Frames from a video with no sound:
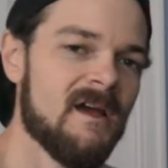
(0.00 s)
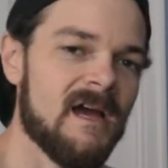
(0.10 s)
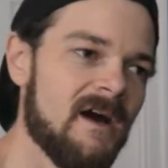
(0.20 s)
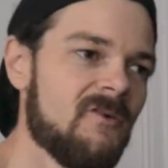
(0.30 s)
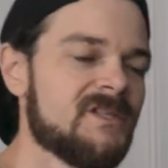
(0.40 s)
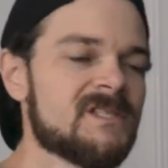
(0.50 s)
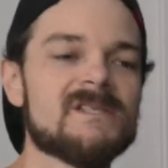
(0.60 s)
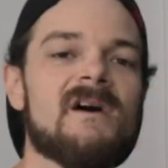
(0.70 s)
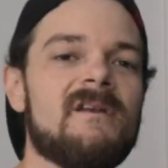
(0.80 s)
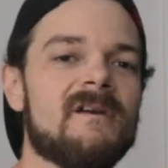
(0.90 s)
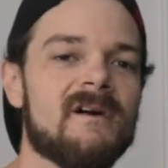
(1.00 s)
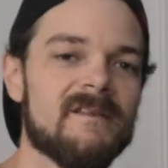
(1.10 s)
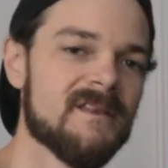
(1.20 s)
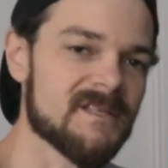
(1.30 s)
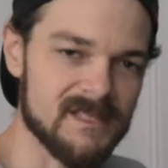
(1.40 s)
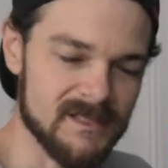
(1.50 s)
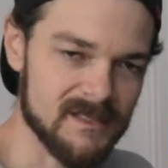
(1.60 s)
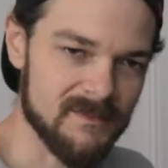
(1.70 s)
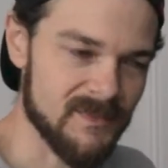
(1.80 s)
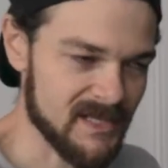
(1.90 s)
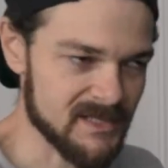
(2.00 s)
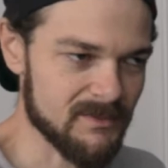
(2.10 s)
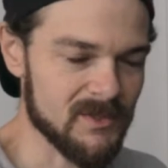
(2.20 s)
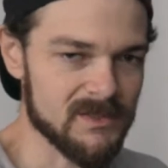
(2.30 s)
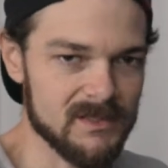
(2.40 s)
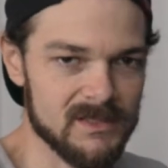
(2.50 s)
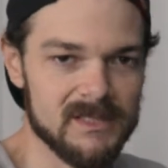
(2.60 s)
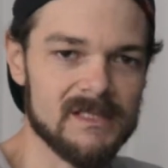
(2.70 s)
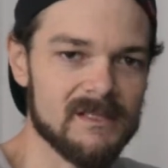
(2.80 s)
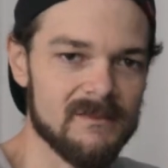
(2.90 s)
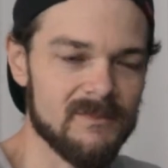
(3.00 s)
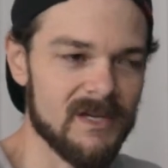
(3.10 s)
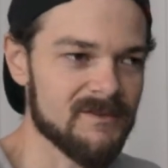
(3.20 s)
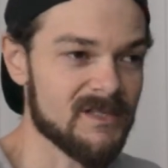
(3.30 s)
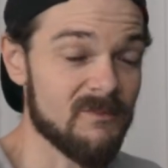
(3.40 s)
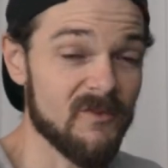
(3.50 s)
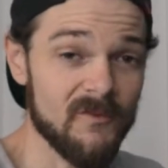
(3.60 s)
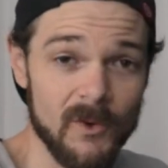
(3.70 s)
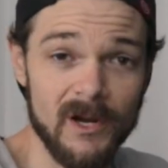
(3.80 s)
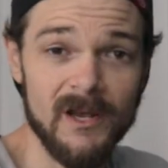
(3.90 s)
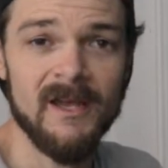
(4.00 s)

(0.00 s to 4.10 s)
how it's done on this system as opposed to the system I was on before.